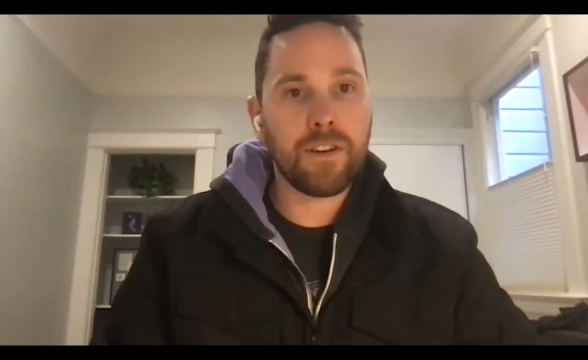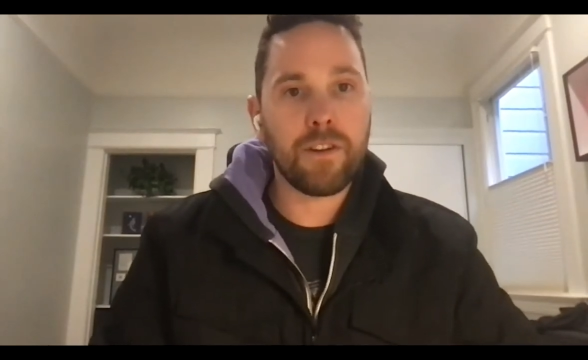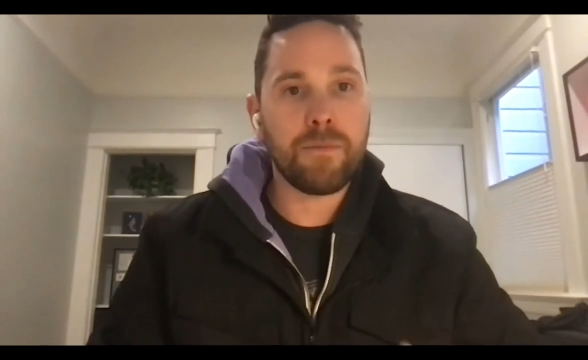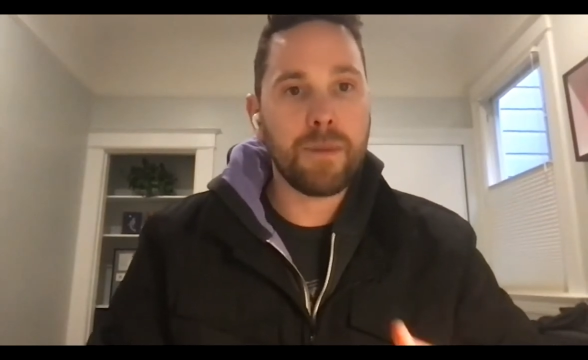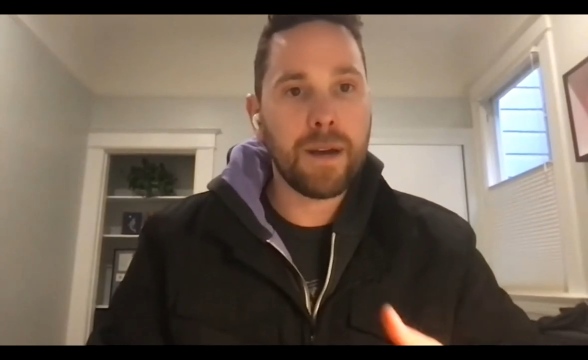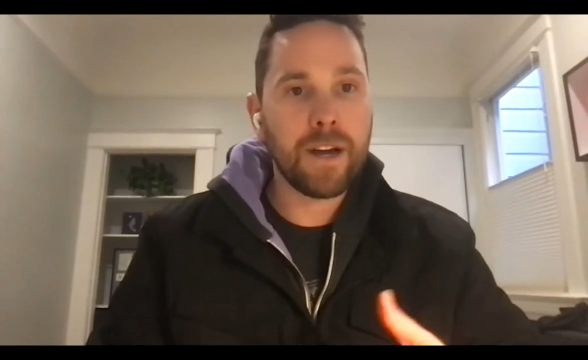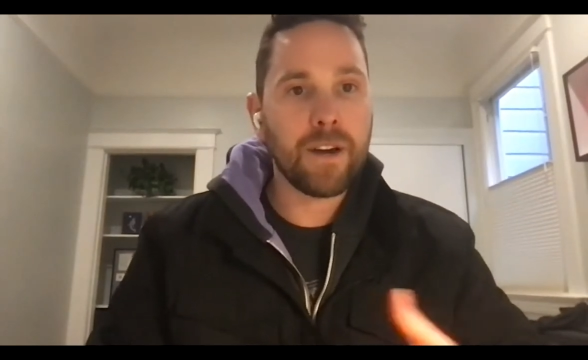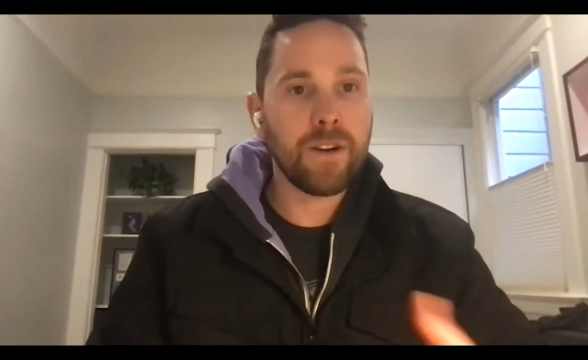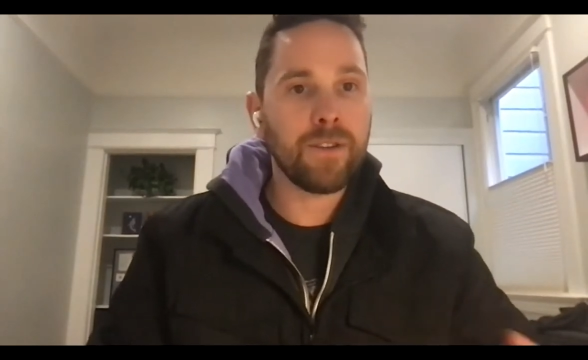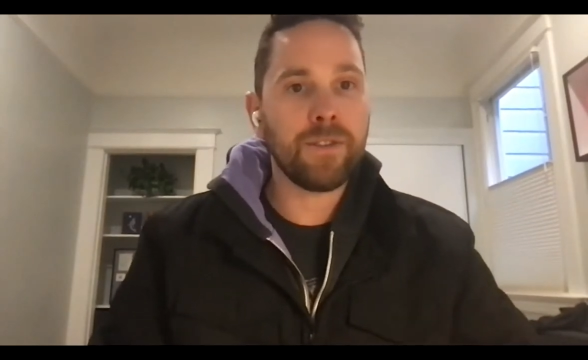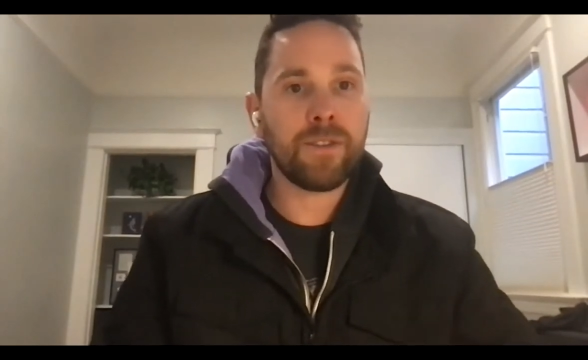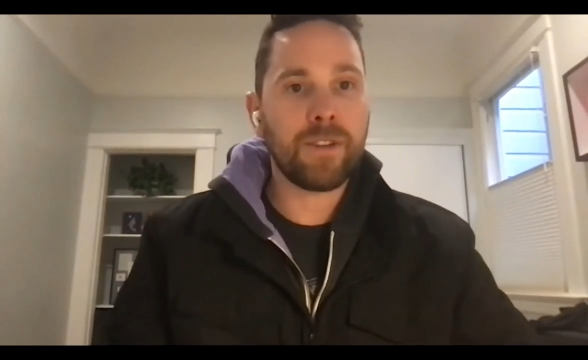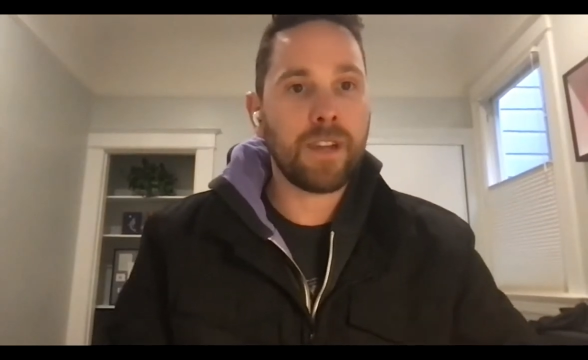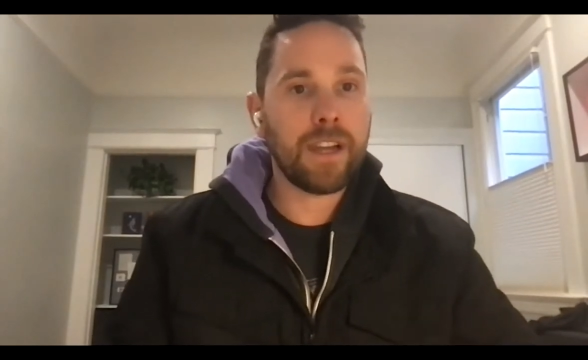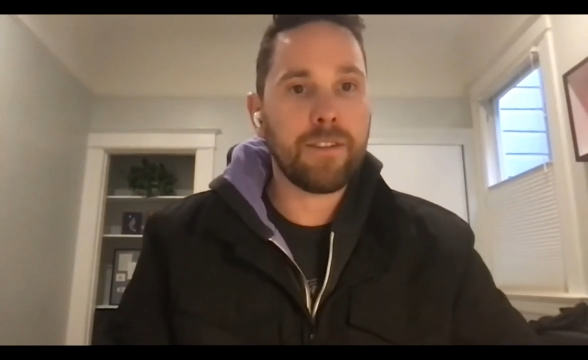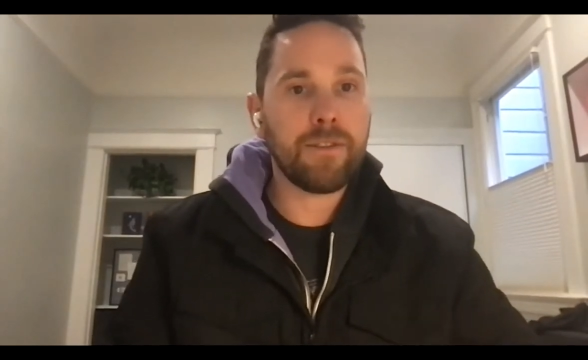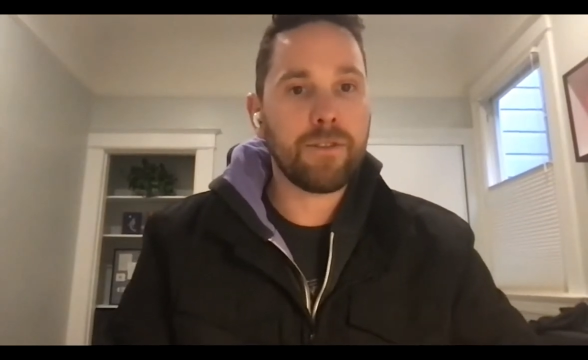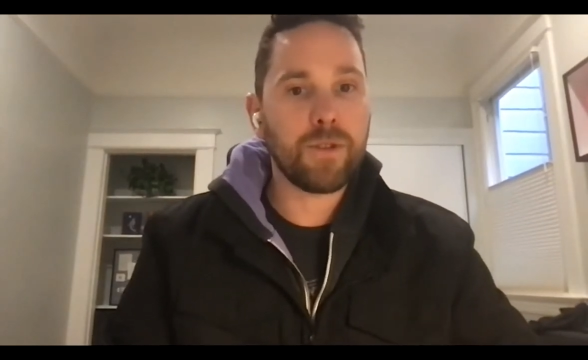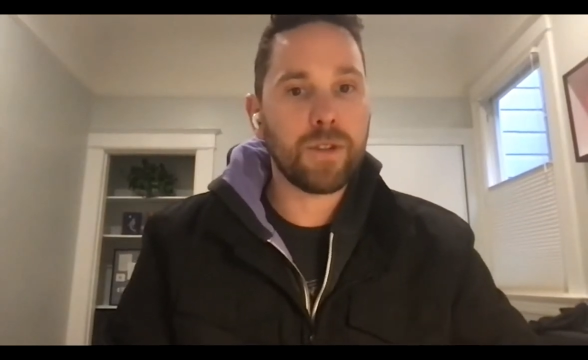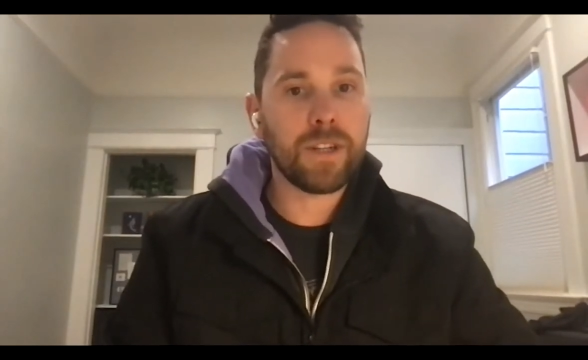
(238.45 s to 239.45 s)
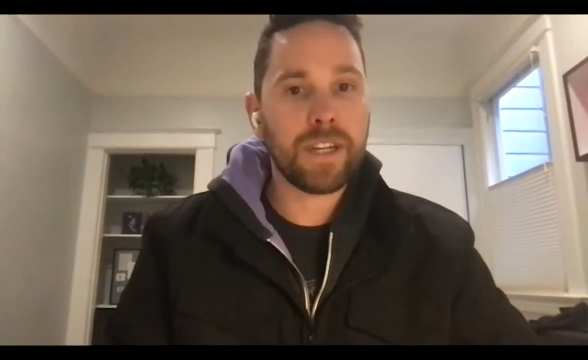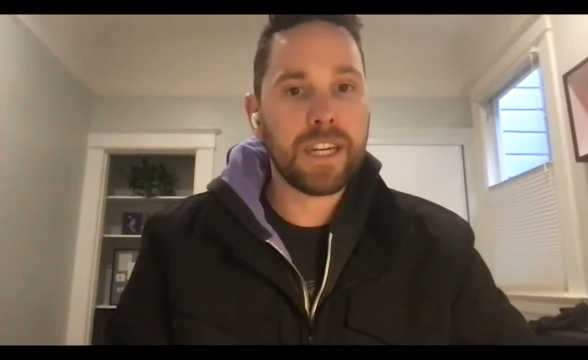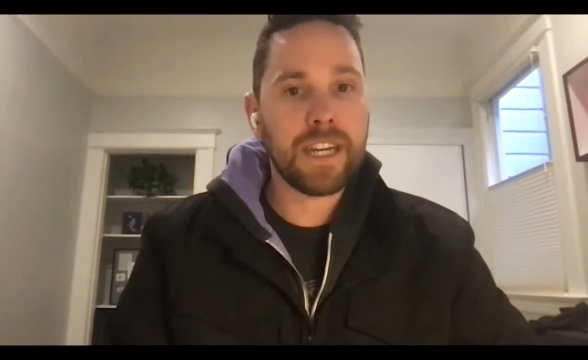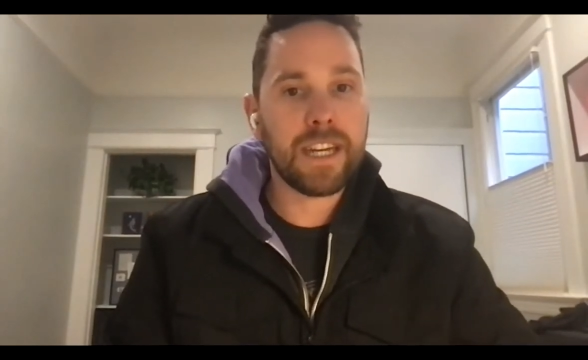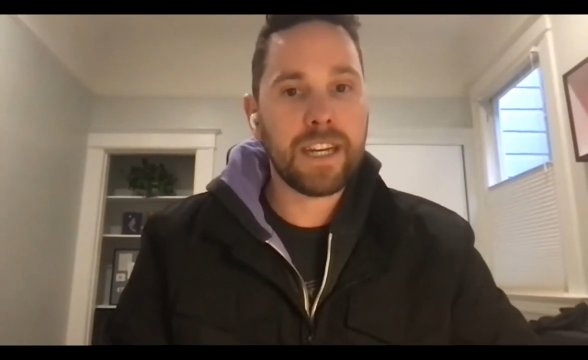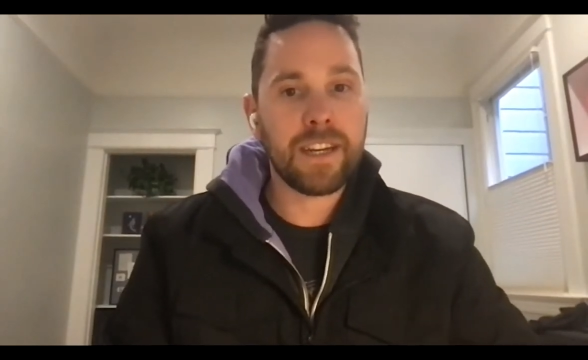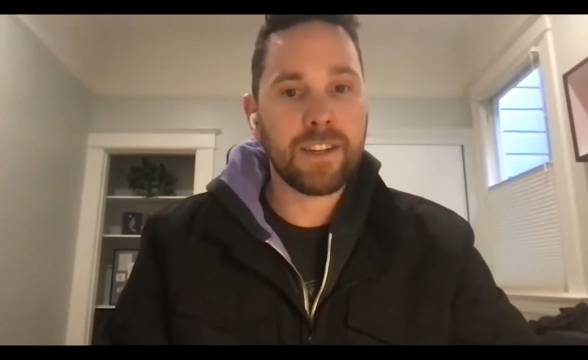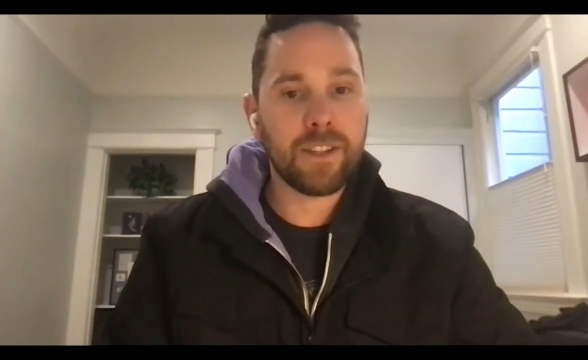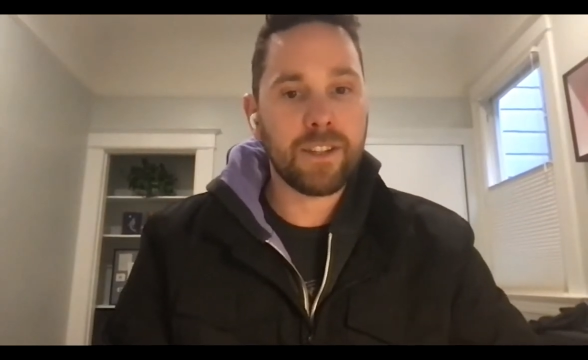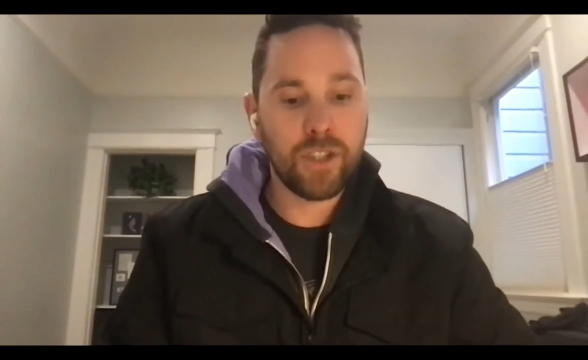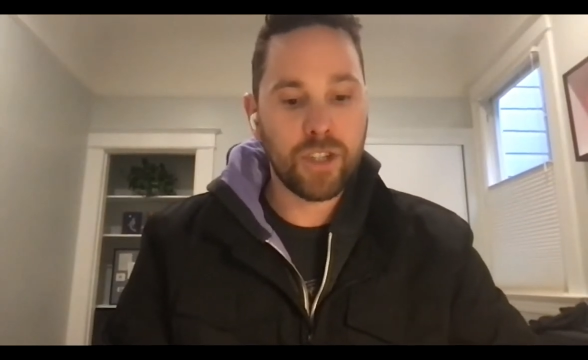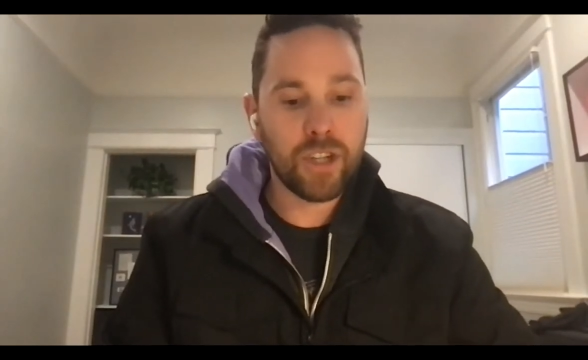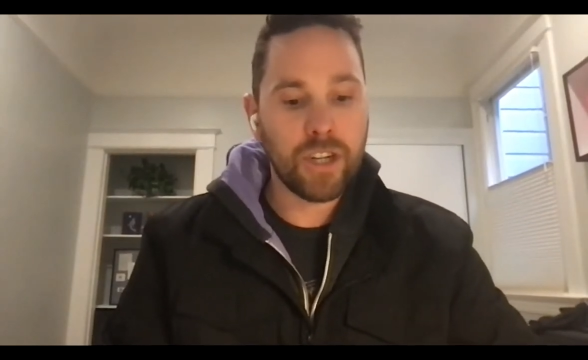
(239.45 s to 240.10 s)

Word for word: of my own kind of drinking